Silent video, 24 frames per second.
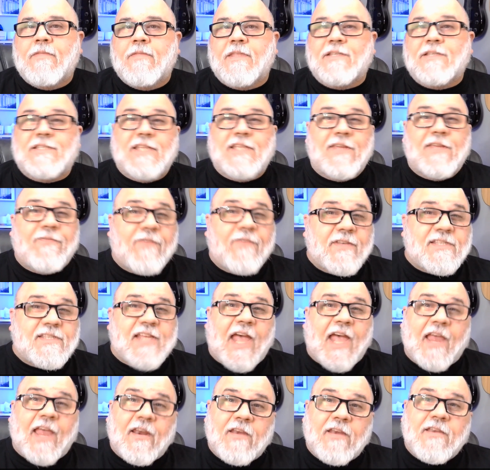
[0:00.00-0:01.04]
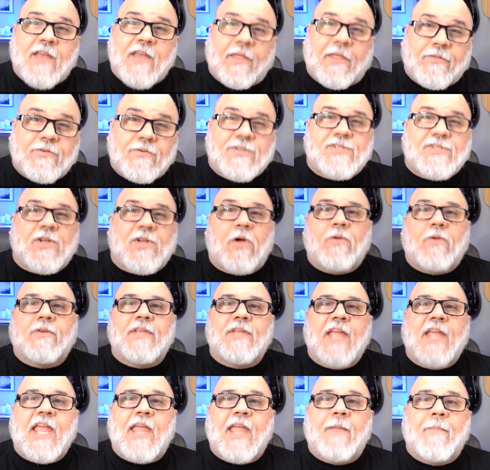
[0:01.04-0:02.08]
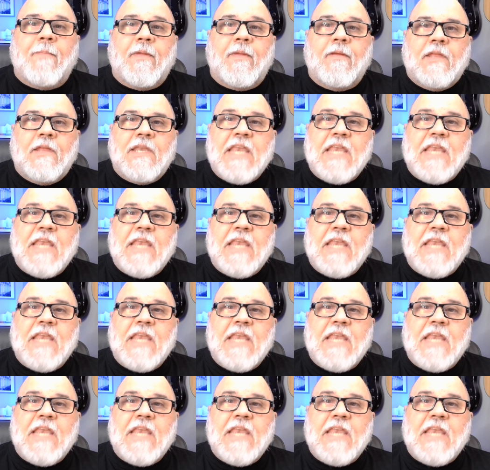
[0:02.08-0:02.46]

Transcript: The defense had another solid game.